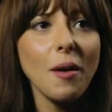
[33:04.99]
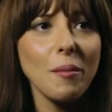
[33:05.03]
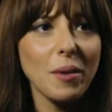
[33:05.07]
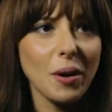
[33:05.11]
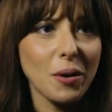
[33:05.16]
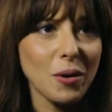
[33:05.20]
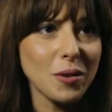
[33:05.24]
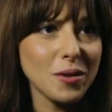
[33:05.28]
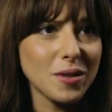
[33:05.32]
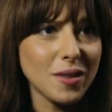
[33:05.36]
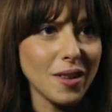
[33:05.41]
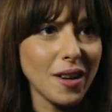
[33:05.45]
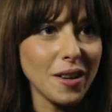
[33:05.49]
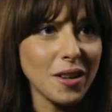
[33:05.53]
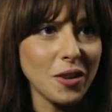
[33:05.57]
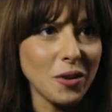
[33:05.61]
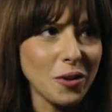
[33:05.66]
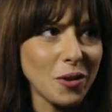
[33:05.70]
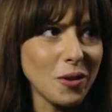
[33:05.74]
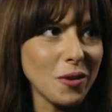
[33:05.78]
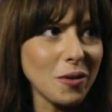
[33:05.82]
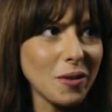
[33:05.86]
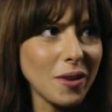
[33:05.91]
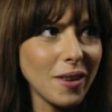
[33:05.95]
because
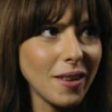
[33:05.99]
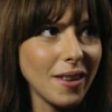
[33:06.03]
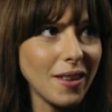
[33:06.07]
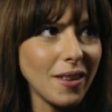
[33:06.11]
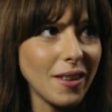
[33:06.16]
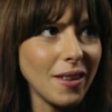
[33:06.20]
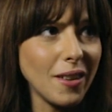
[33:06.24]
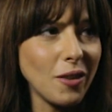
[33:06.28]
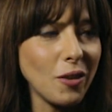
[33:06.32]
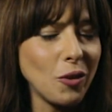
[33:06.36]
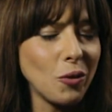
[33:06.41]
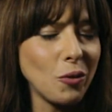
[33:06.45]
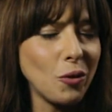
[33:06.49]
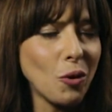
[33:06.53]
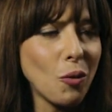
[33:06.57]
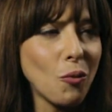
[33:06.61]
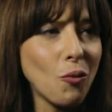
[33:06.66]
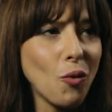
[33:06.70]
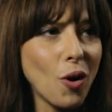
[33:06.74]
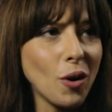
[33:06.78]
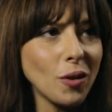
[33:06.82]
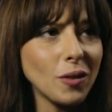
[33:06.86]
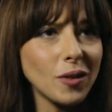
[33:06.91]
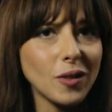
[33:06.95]
you
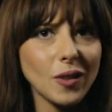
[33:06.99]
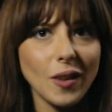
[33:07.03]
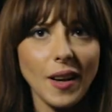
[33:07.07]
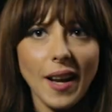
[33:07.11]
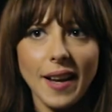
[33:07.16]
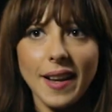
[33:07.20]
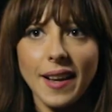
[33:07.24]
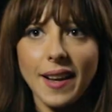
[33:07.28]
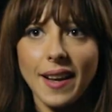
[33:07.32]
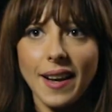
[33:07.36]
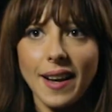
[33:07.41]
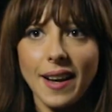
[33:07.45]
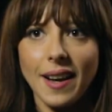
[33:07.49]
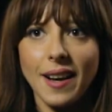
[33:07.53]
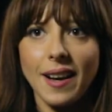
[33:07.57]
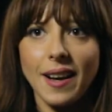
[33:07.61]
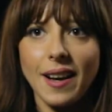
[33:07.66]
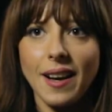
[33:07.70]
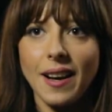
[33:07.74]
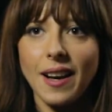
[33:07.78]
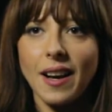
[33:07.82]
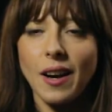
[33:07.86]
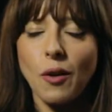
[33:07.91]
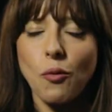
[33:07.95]
don't want like
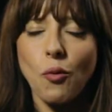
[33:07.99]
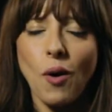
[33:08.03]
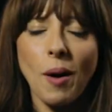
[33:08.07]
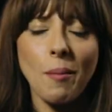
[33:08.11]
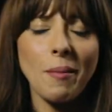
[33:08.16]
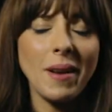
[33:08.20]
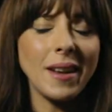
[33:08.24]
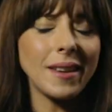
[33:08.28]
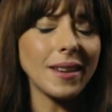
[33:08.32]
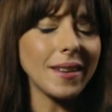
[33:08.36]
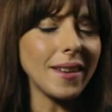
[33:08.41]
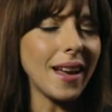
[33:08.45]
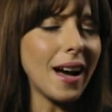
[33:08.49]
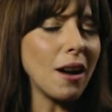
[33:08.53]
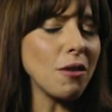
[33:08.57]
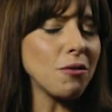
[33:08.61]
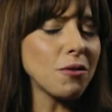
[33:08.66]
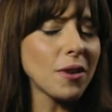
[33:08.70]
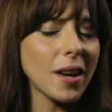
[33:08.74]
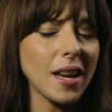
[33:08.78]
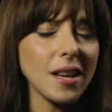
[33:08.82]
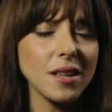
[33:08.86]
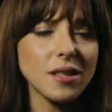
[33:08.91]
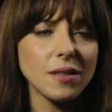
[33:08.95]
a 1.5
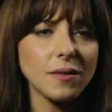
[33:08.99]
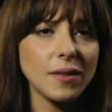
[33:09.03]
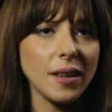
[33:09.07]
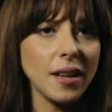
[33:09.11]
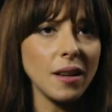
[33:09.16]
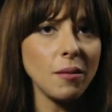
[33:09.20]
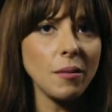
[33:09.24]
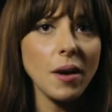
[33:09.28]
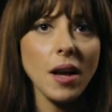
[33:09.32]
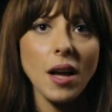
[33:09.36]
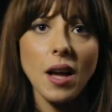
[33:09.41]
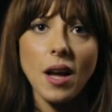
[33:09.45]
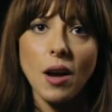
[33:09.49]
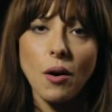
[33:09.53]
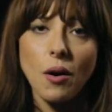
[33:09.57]
minute case film